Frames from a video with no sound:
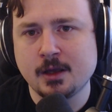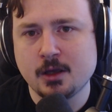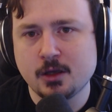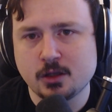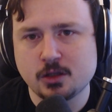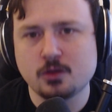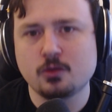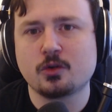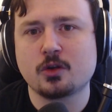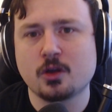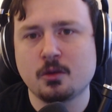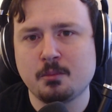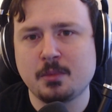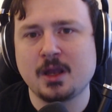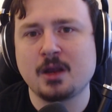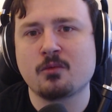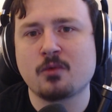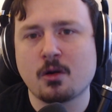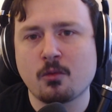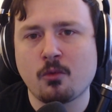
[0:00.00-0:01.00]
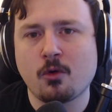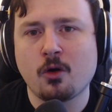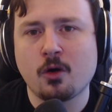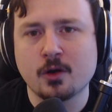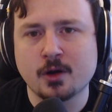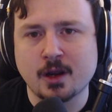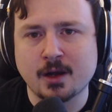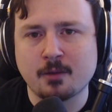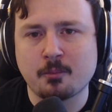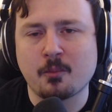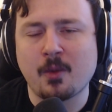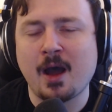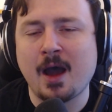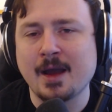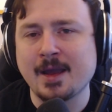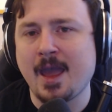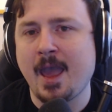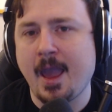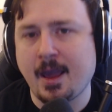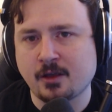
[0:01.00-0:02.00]
You can be rewarded by
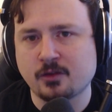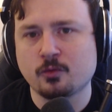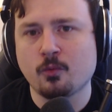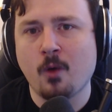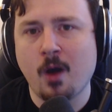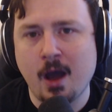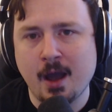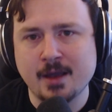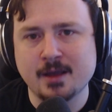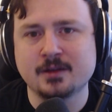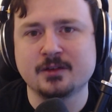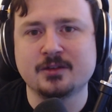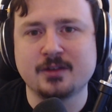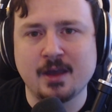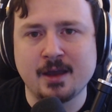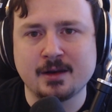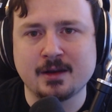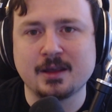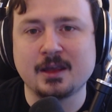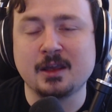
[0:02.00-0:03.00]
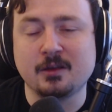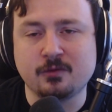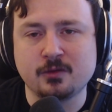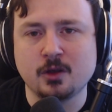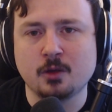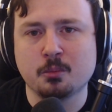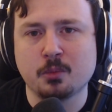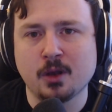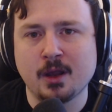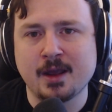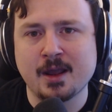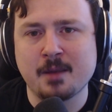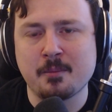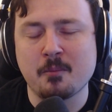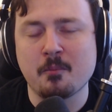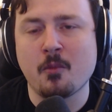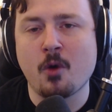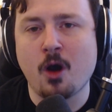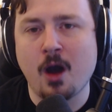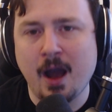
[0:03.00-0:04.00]
X, Y, and Z if you play it
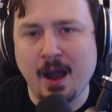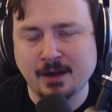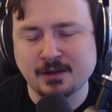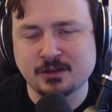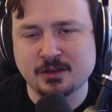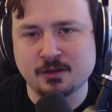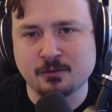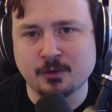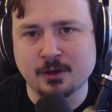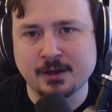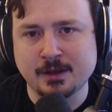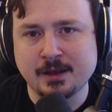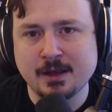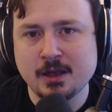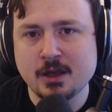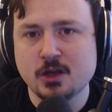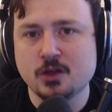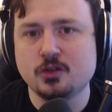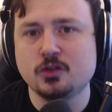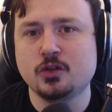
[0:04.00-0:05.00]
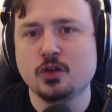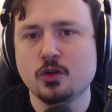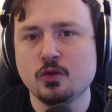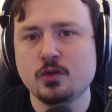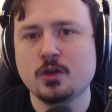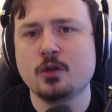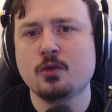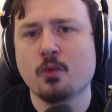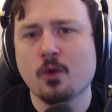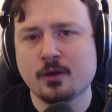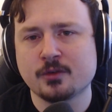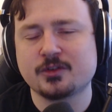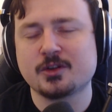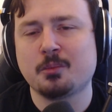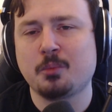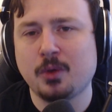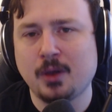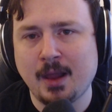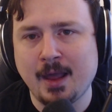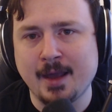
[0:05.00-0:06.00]
more actively. Do you want to
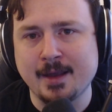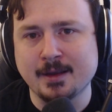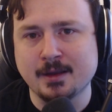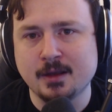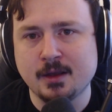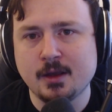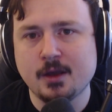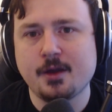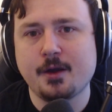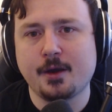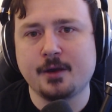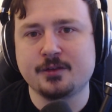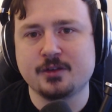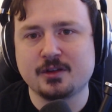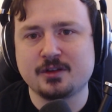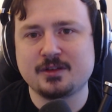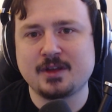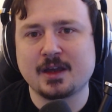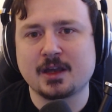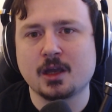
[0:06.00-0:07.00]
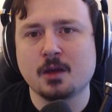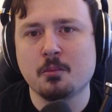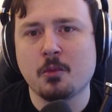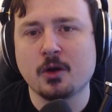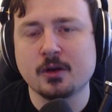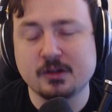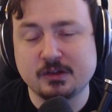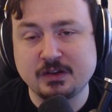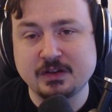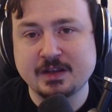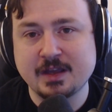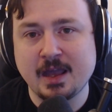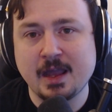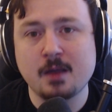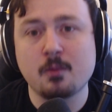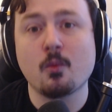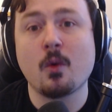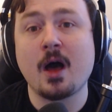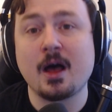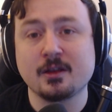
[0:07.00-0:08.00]
play as a second monitor
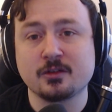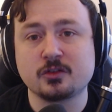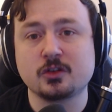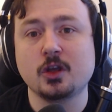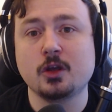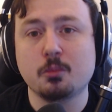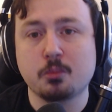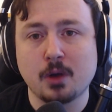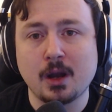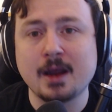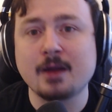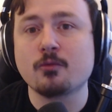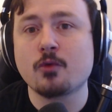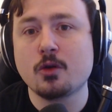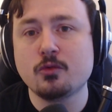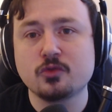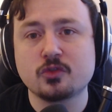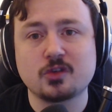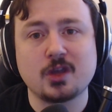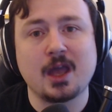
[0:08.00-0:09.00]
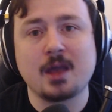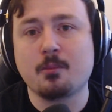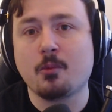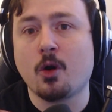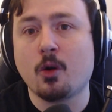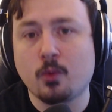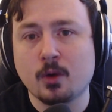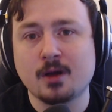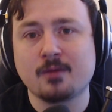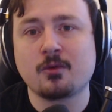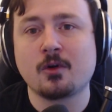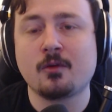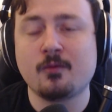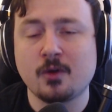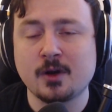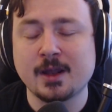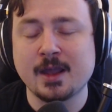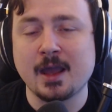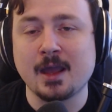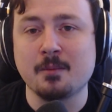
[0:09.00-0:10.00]
game whilst you play RuneScape or whatever other
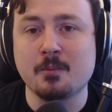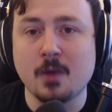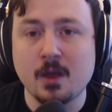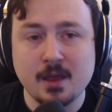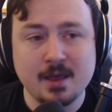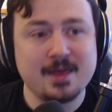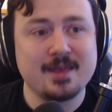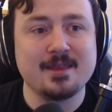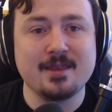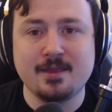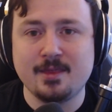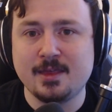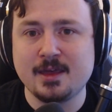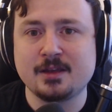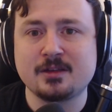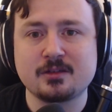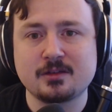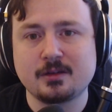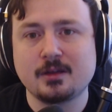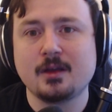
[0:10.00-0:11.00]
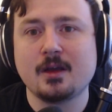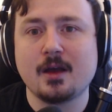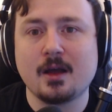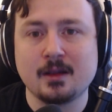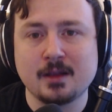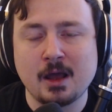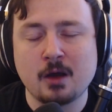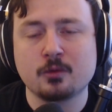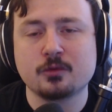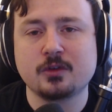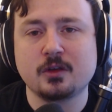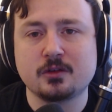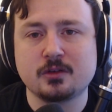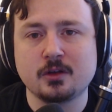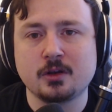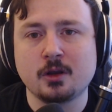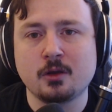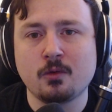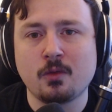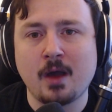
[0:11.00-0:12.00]
game? This allows you to
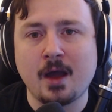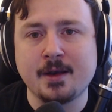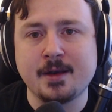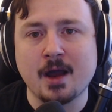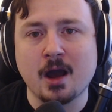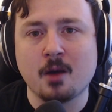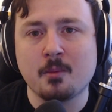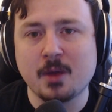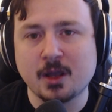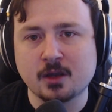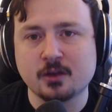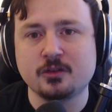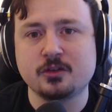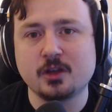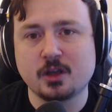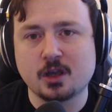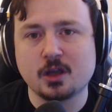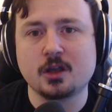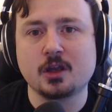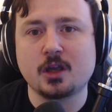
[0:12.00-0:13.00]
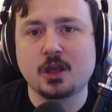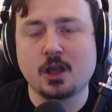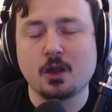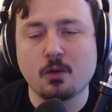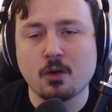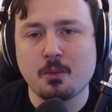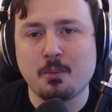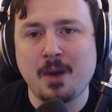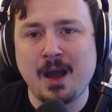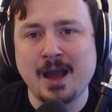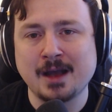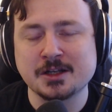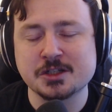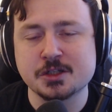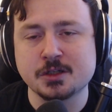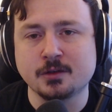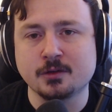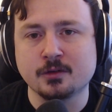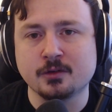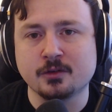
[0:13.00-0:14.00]
do that now because you can queue up
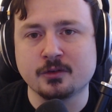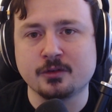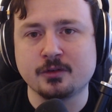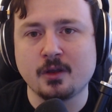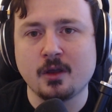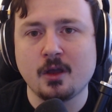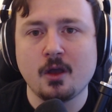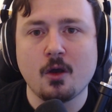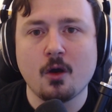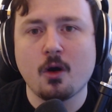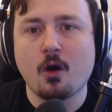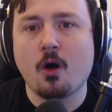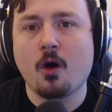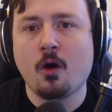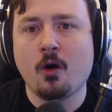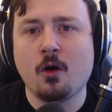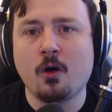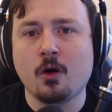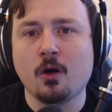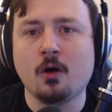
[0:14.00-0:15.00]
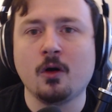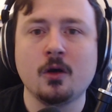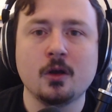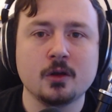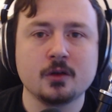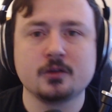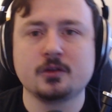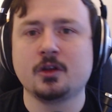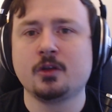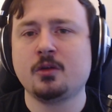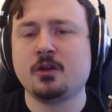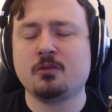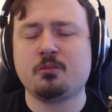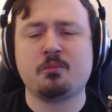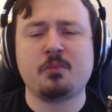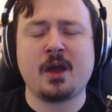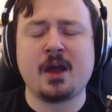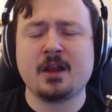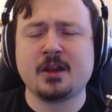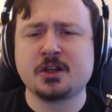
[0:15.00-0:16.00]
actions. Or do you
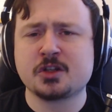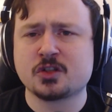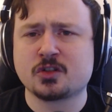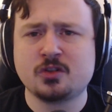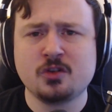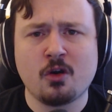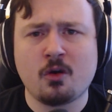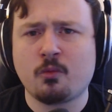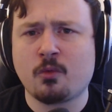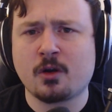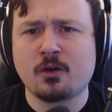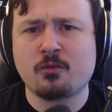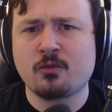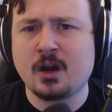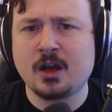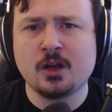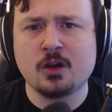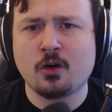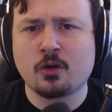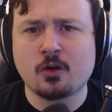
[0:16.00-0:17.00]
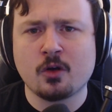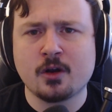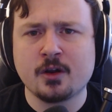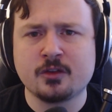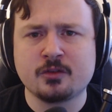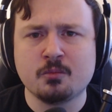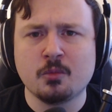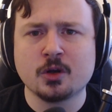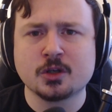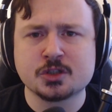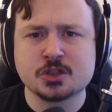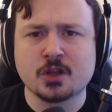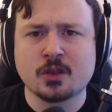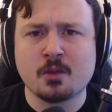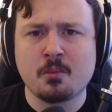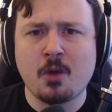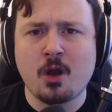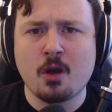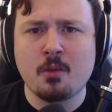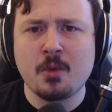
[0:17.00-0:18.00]
barely just not want to really log on as much at the
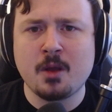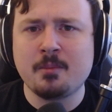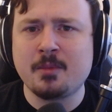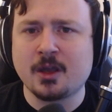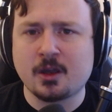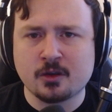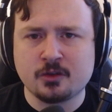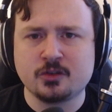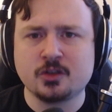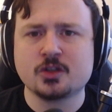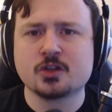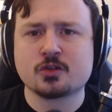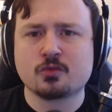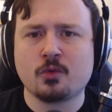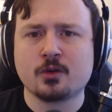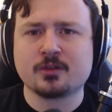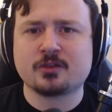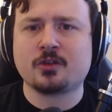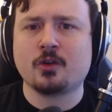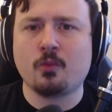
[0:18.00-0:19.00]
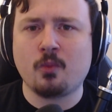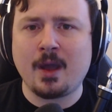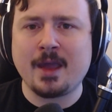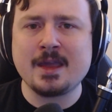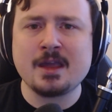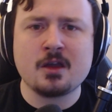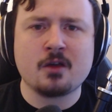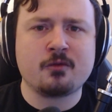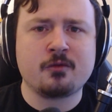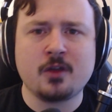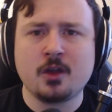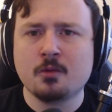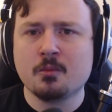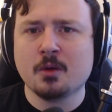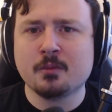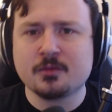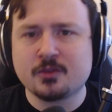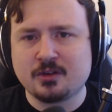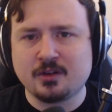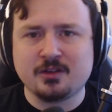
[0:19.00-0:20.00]
moment because you just want to wait a few
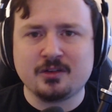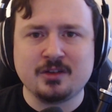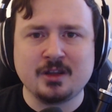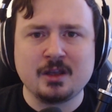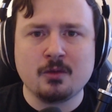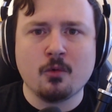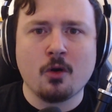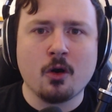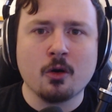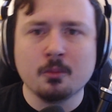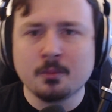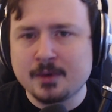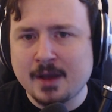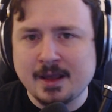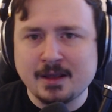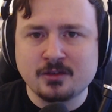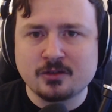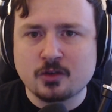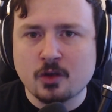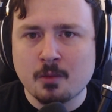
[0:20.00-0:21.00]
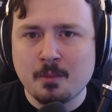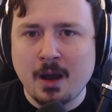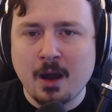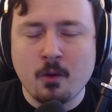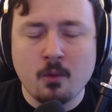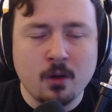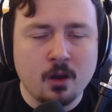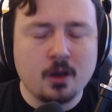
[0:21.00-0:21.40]
months to see what updates come out?